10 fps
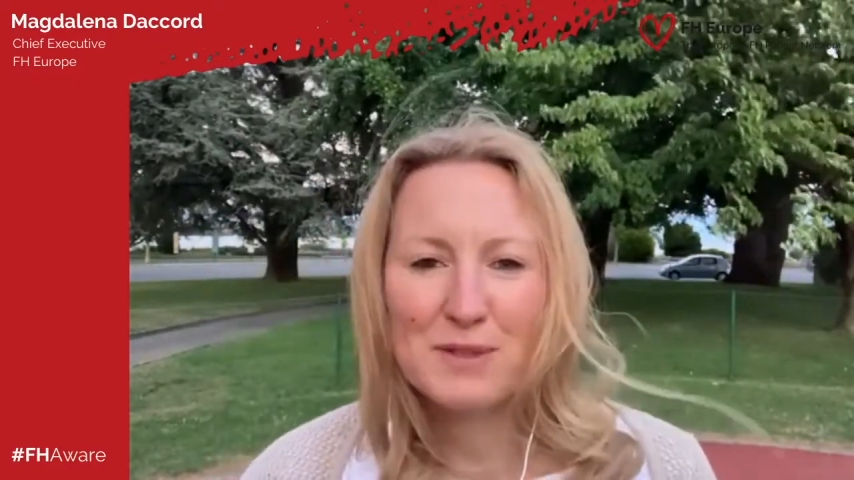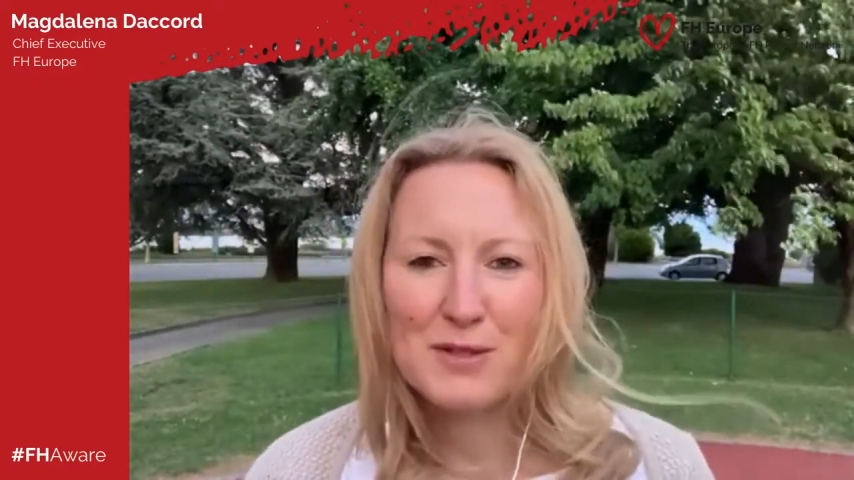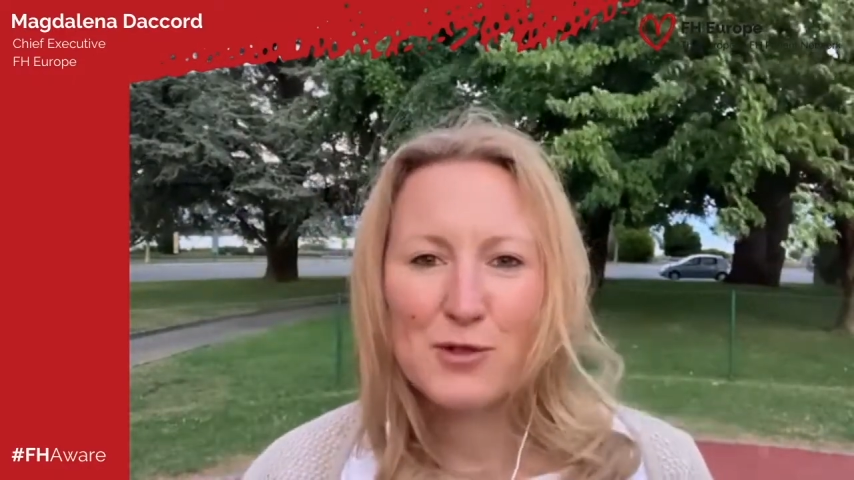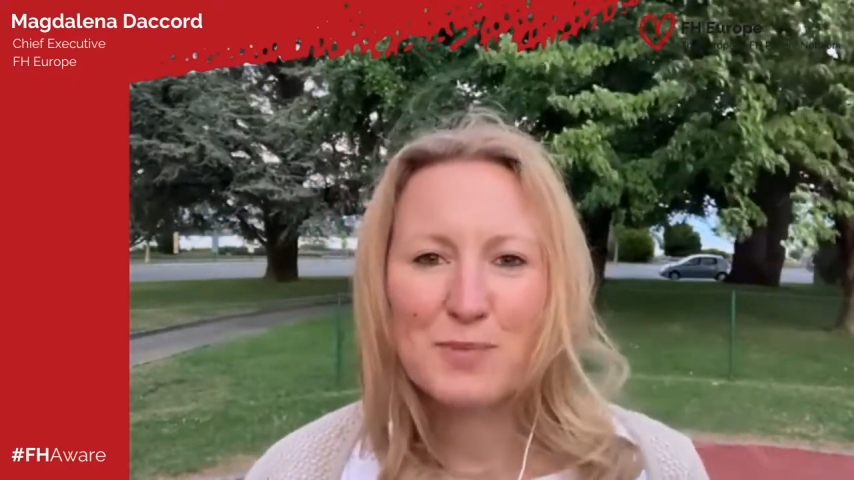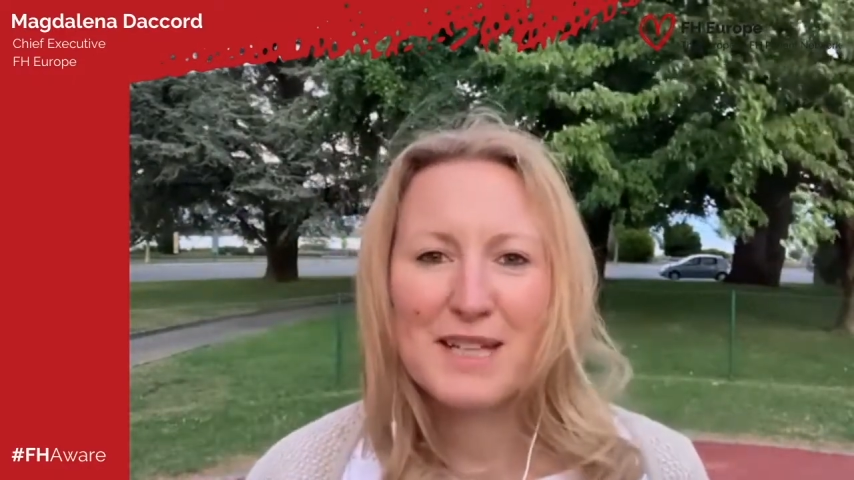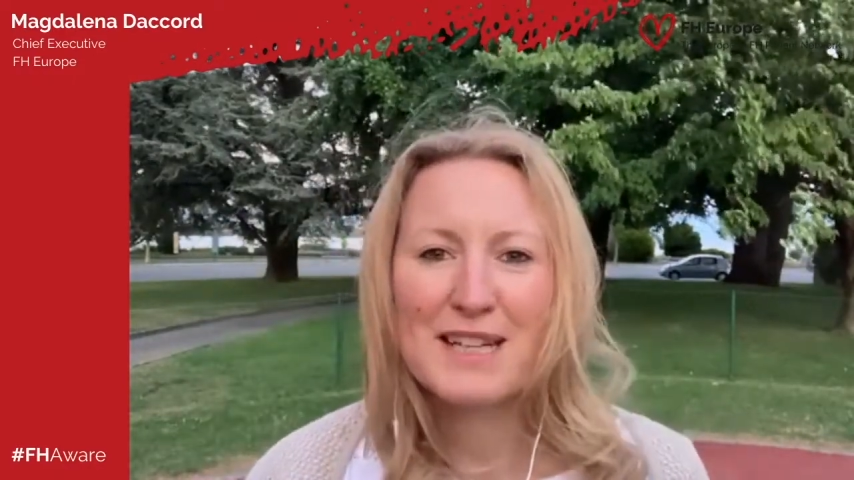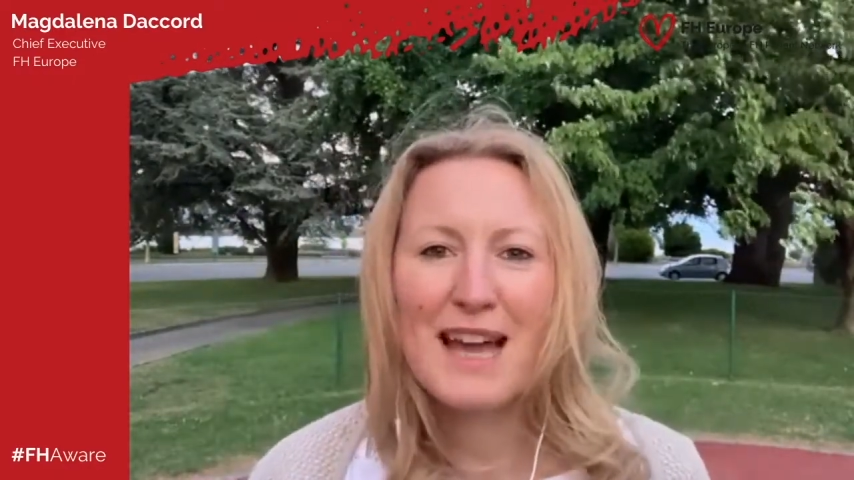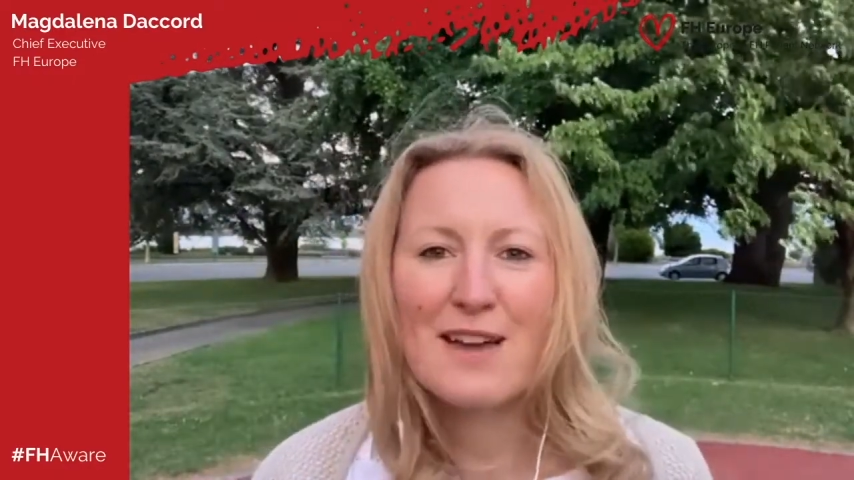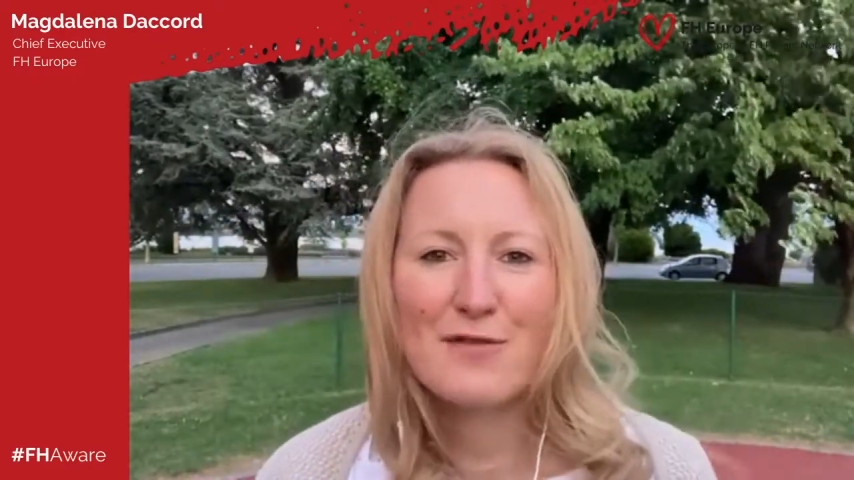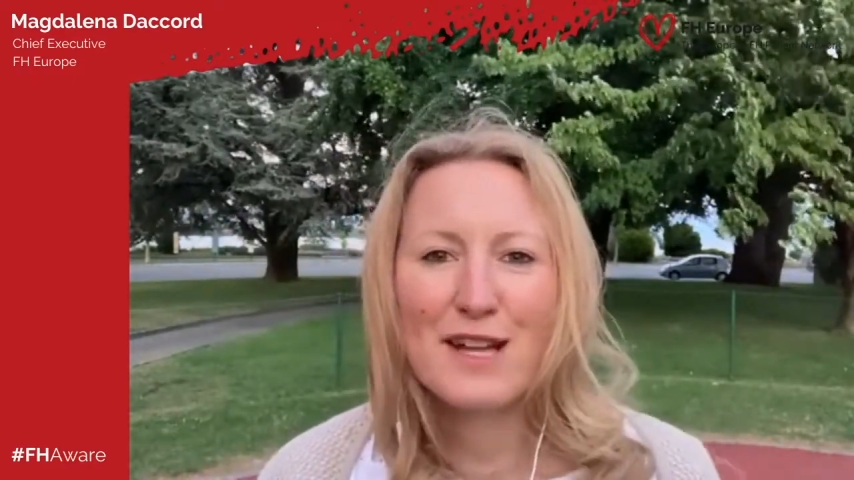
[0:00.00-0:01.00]
the European
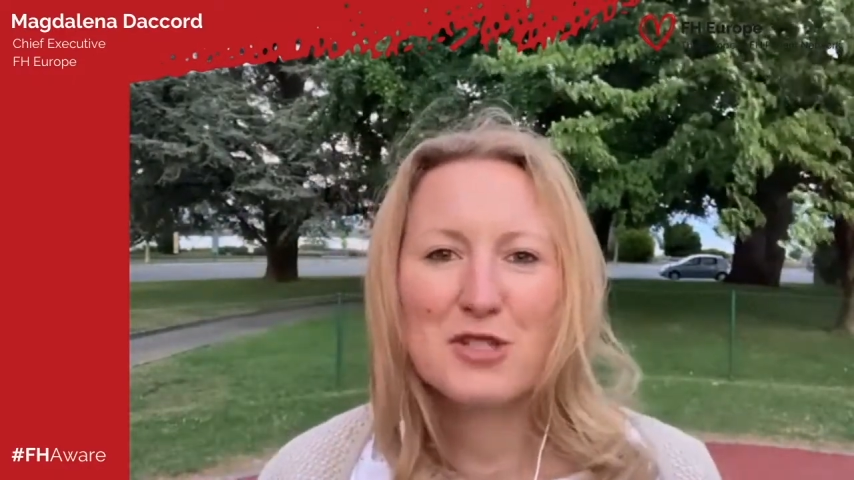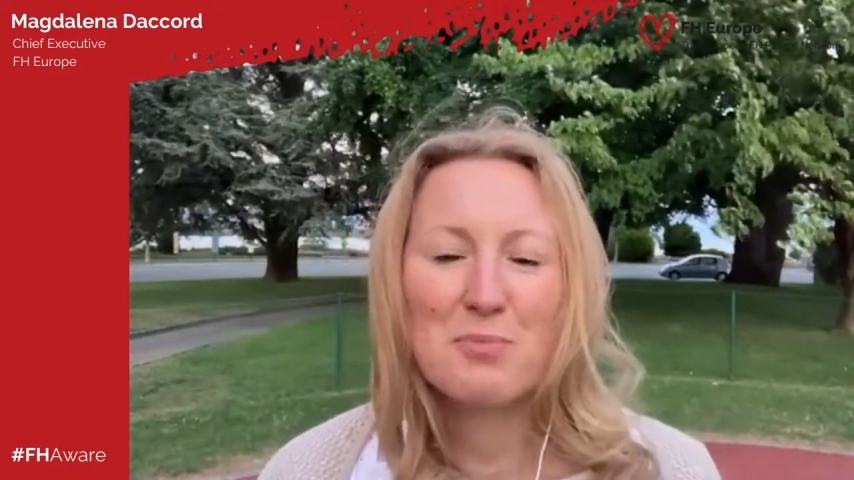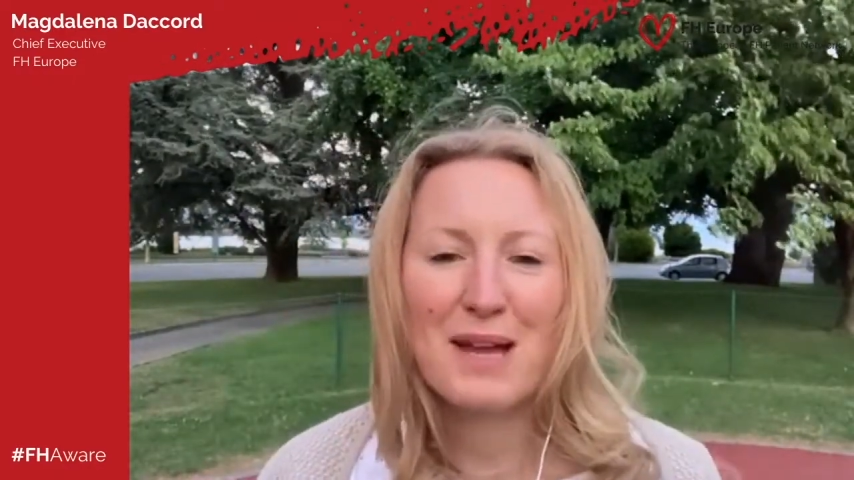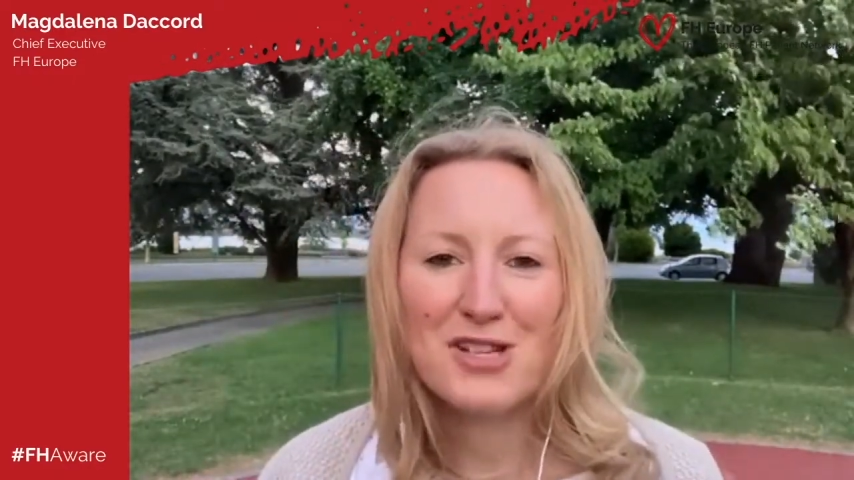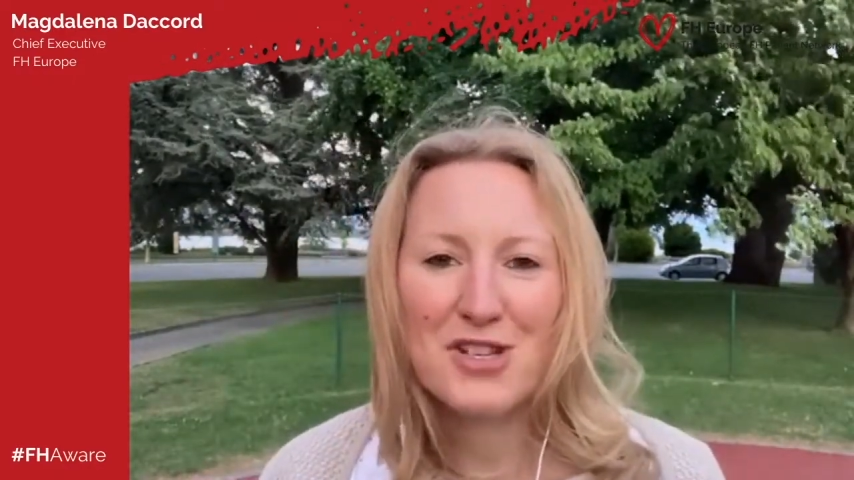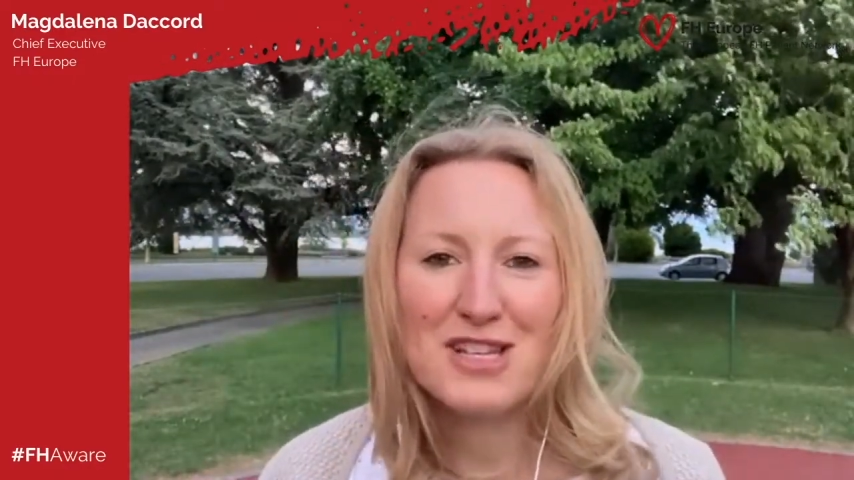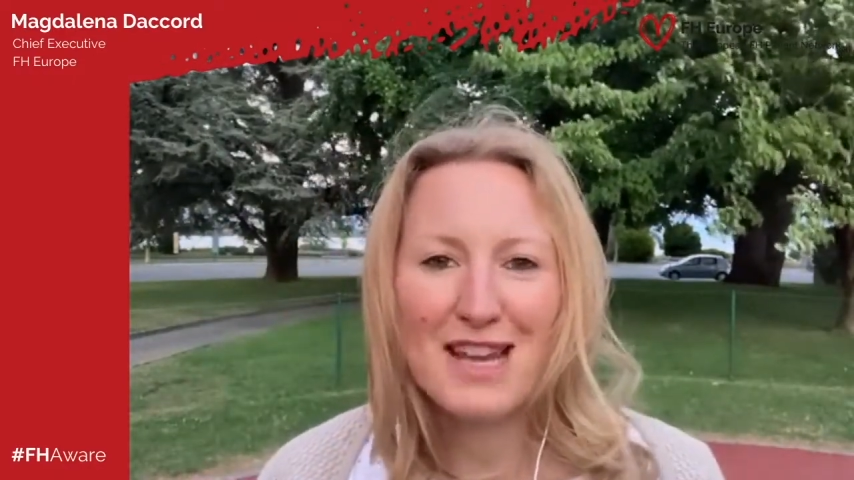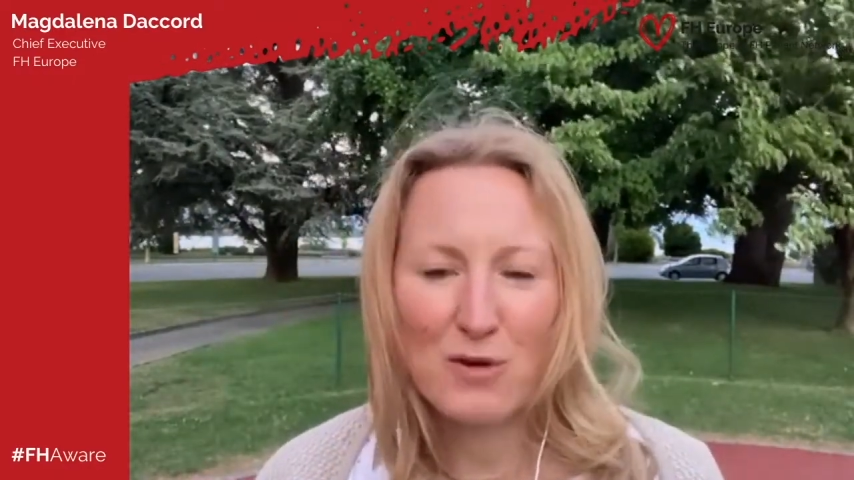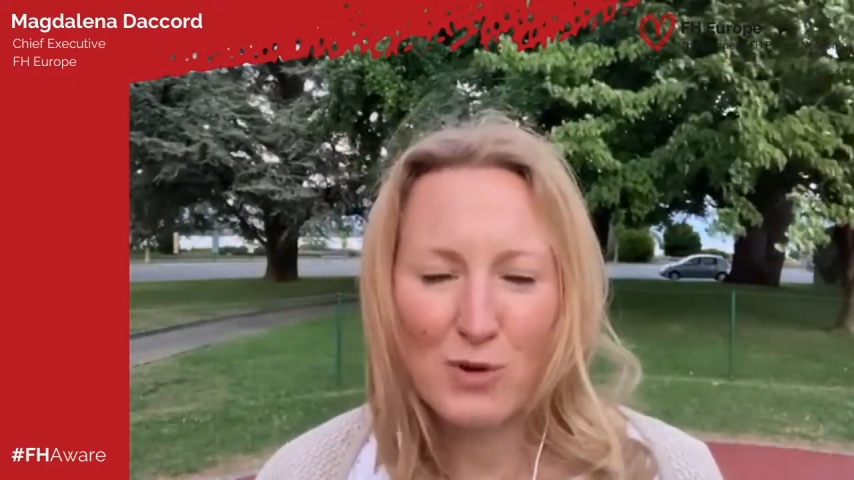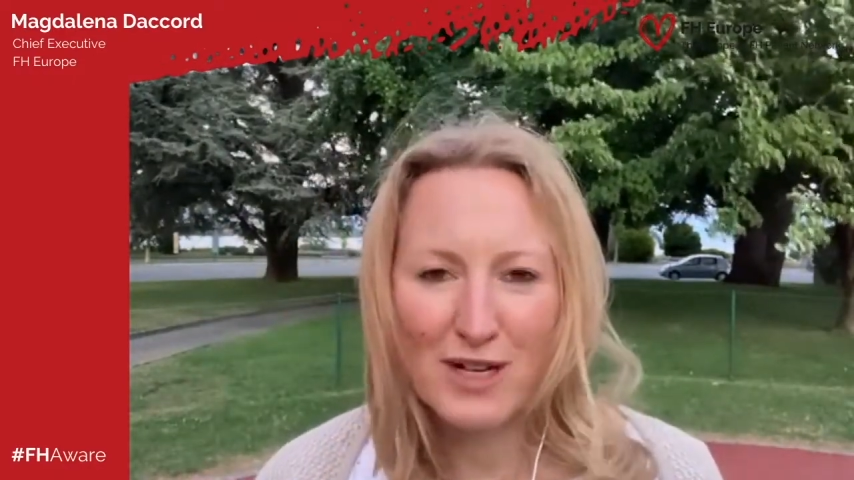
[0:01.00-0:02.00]
FH Patient
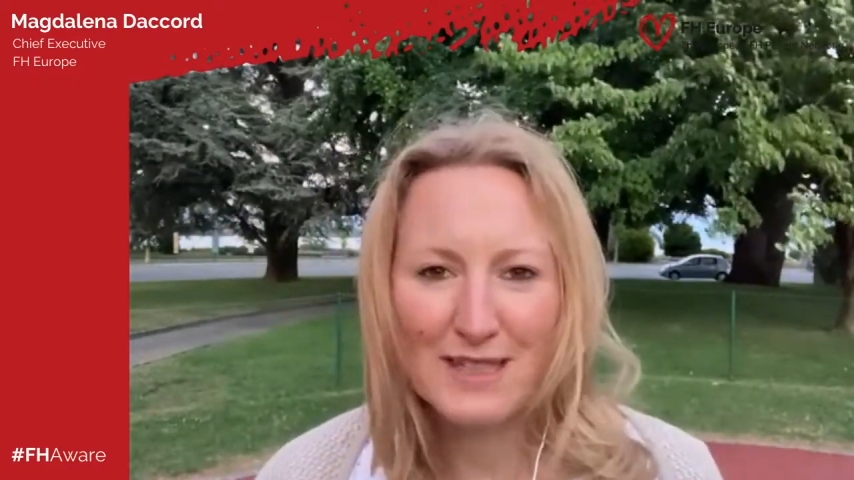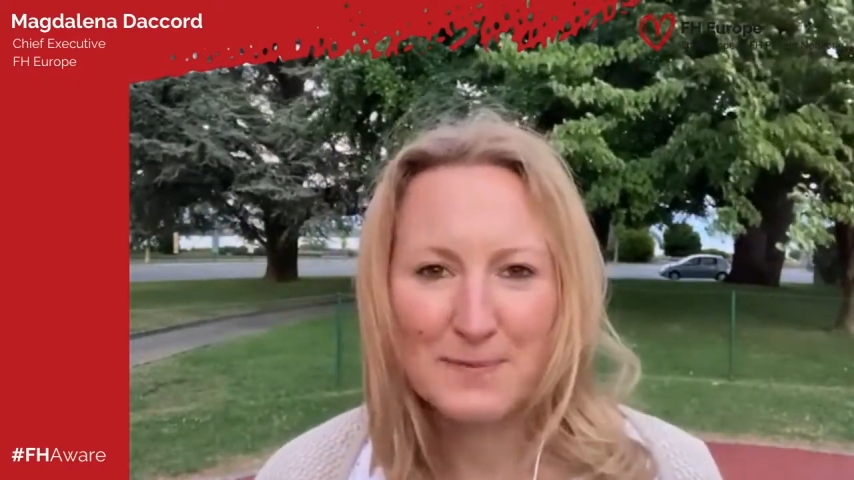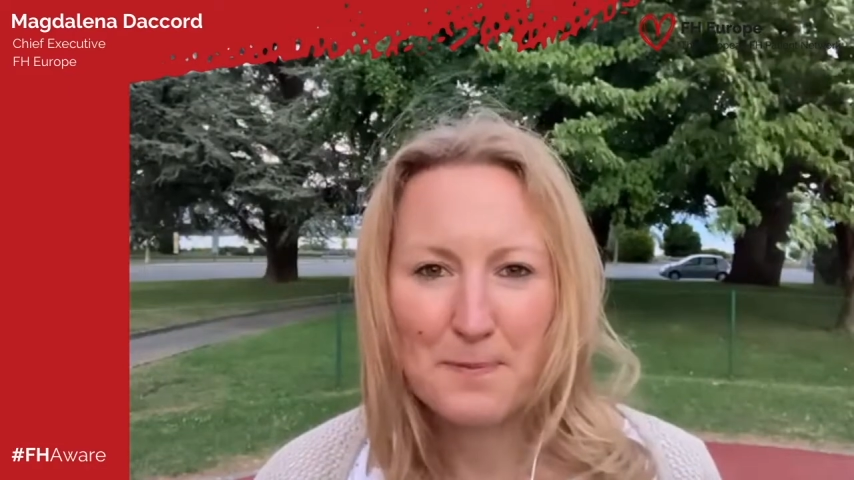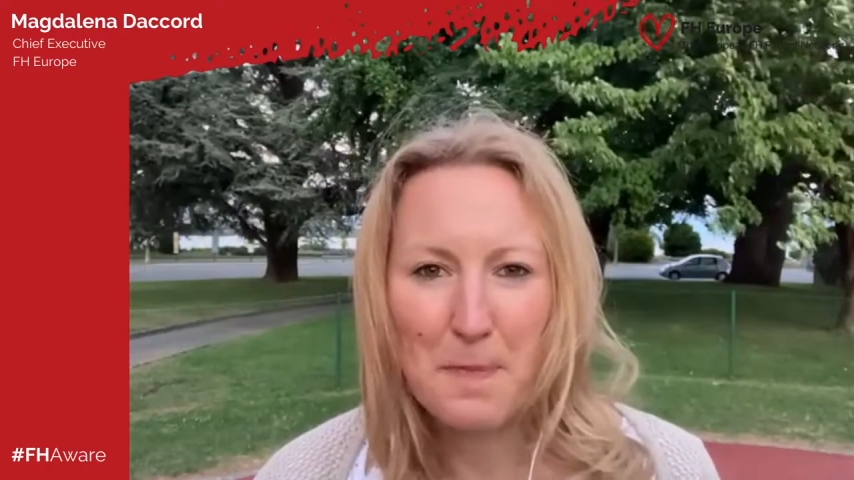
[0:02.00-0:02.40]
Network.